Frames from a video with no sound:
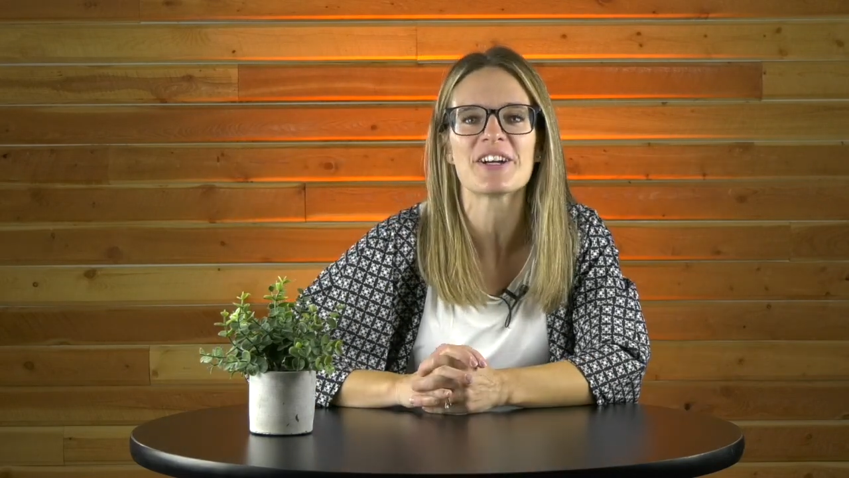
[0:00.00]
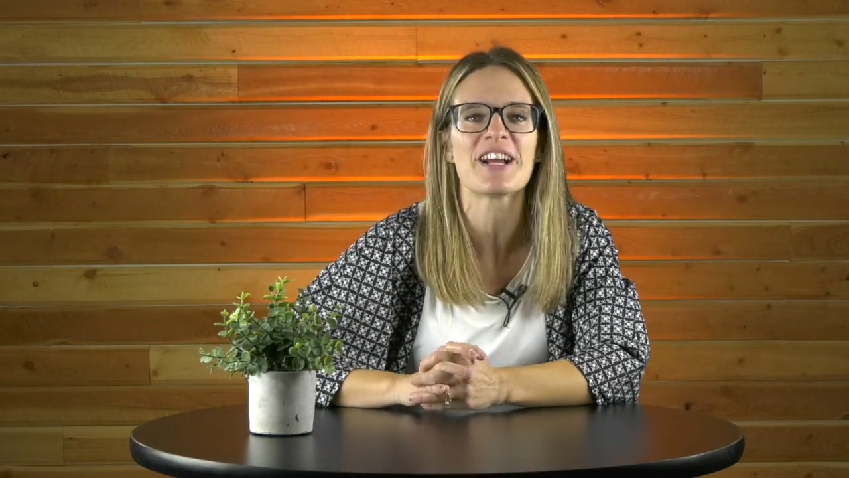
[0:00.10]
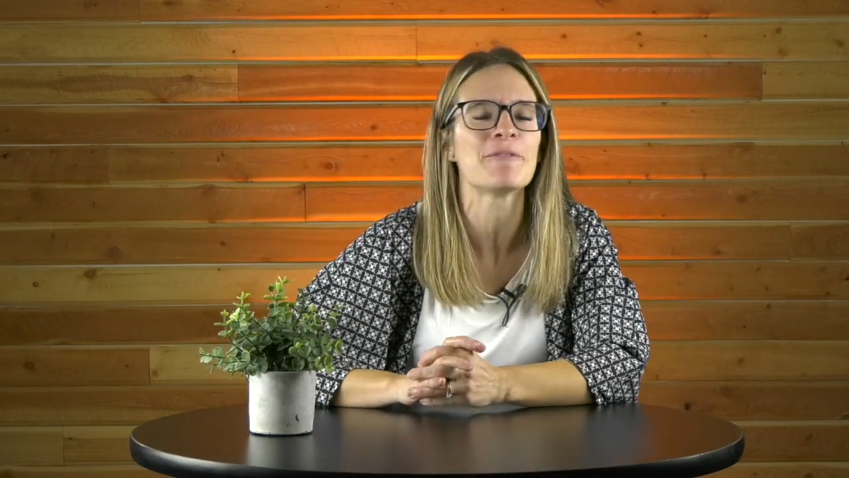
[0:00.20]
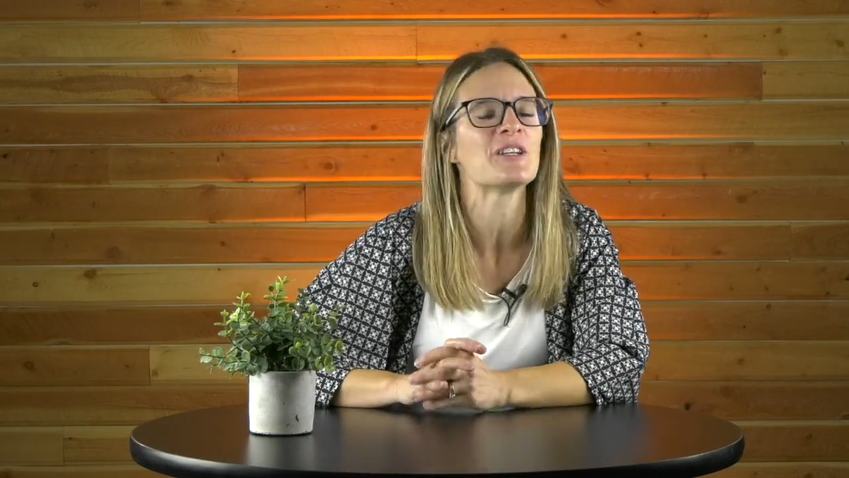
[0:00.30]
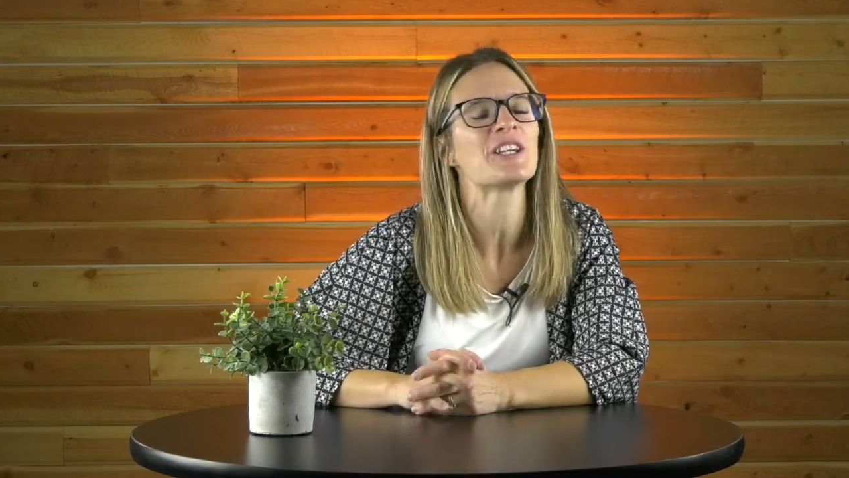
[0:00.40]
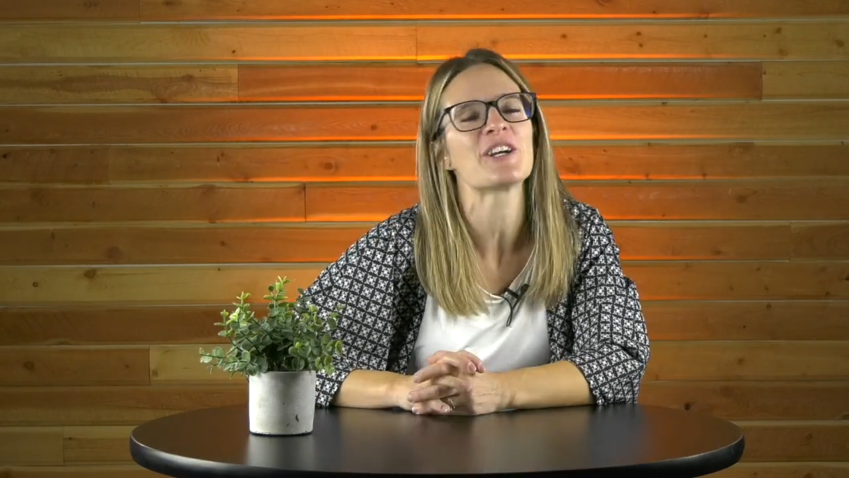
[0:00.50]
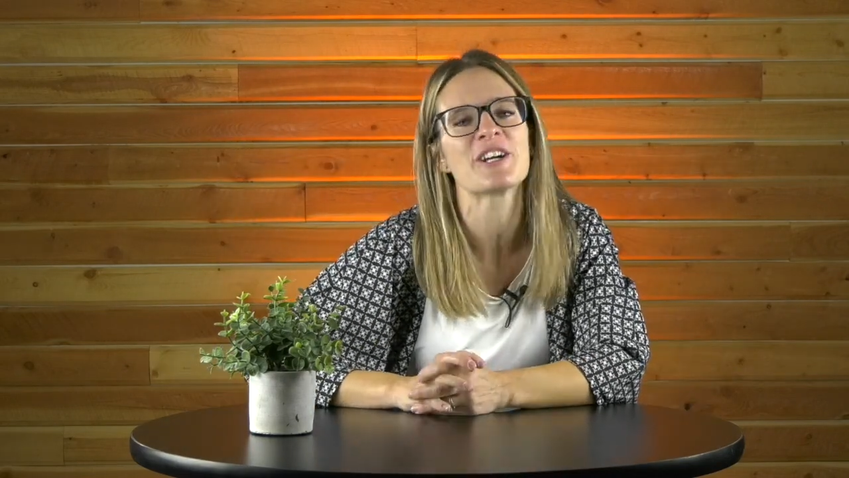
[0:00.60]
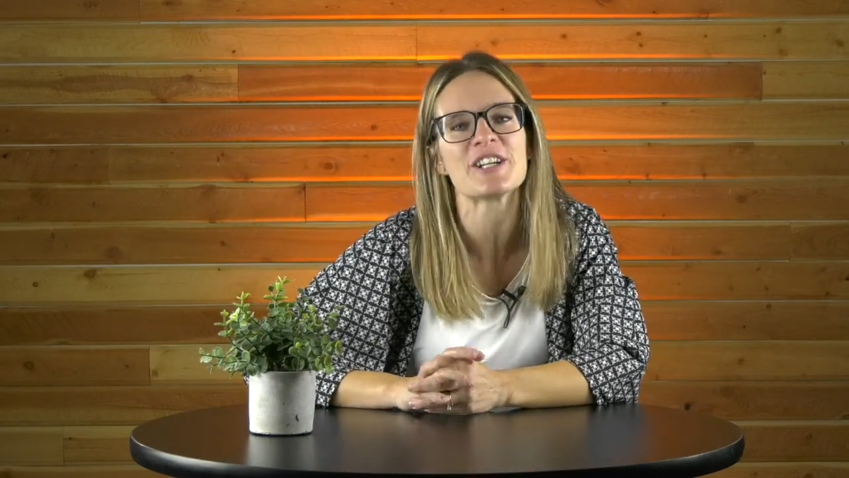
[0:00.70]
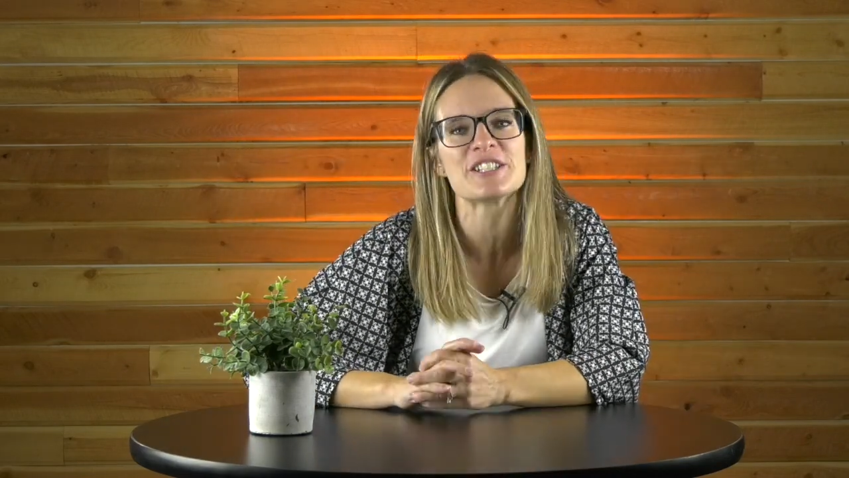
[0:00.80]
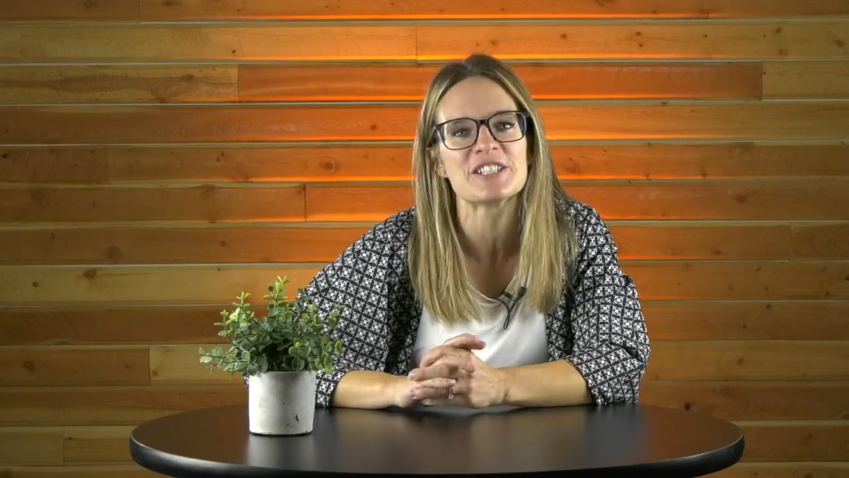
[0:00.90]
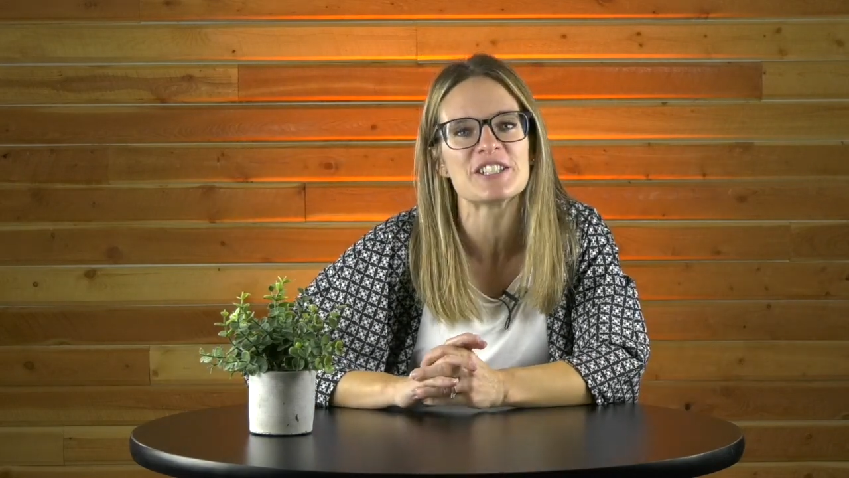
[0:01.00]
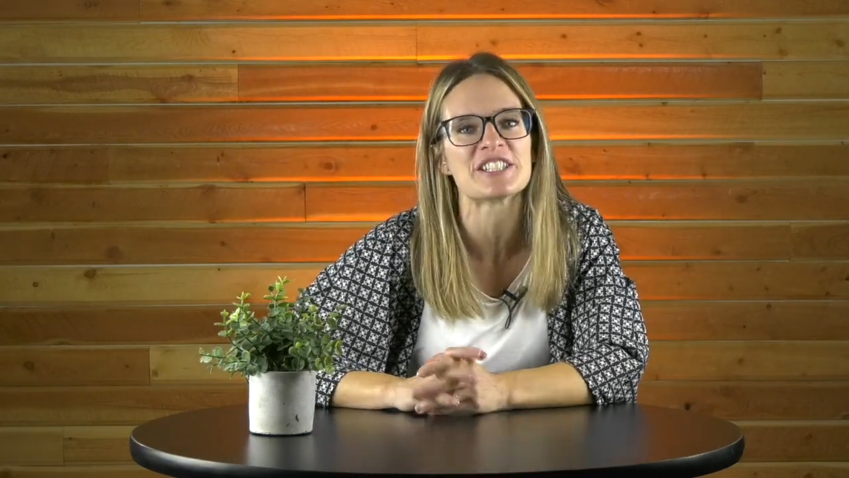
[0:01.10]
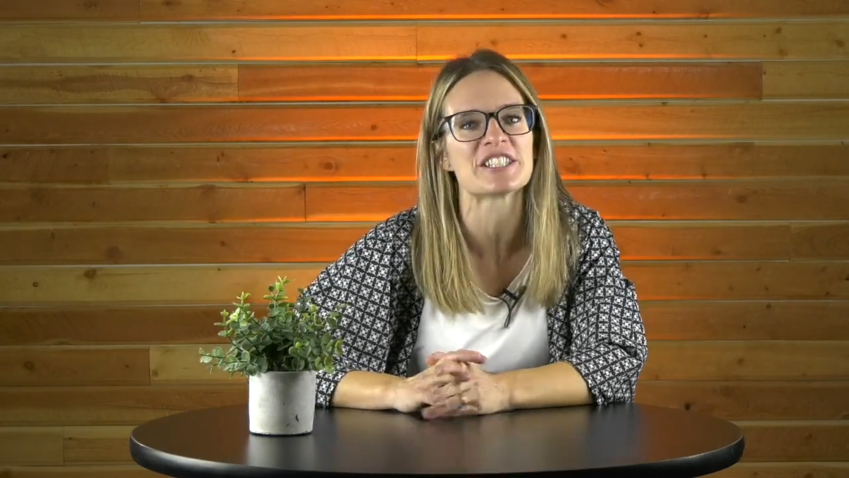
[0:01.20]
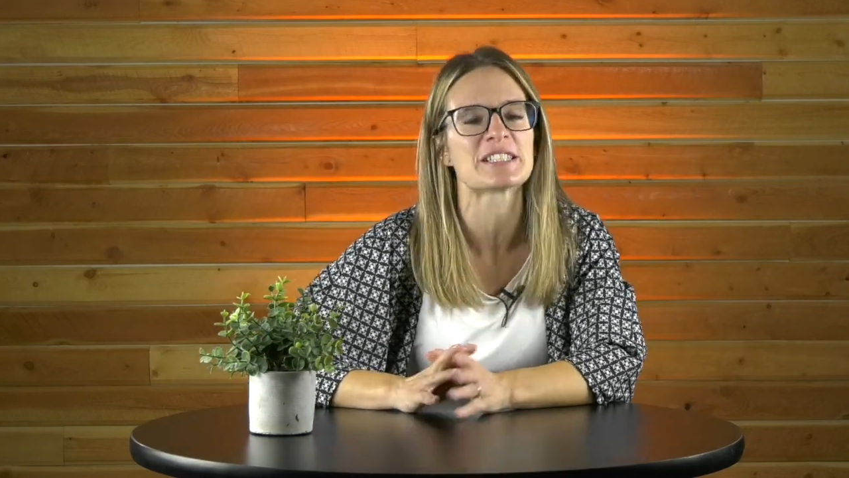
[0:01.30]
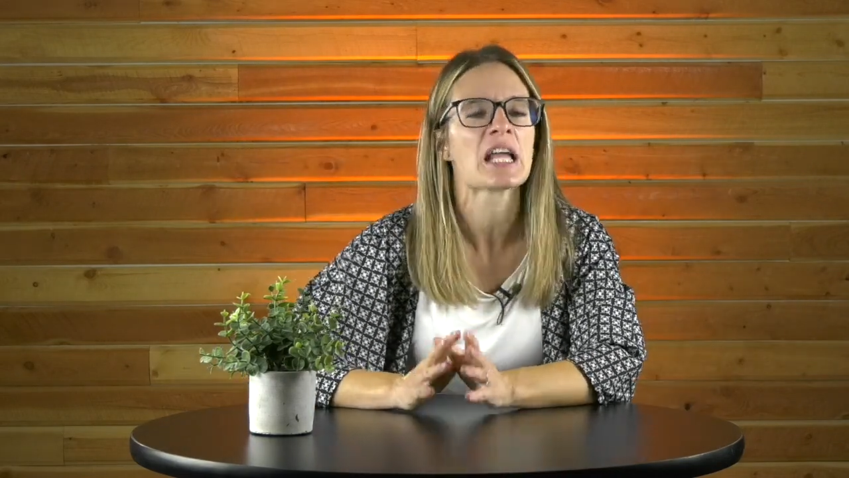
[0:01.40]
and we encourage you to
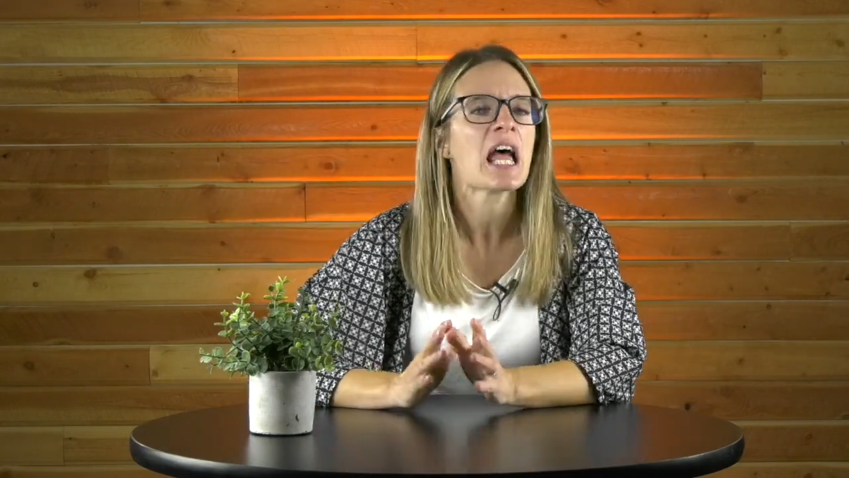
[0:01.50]
just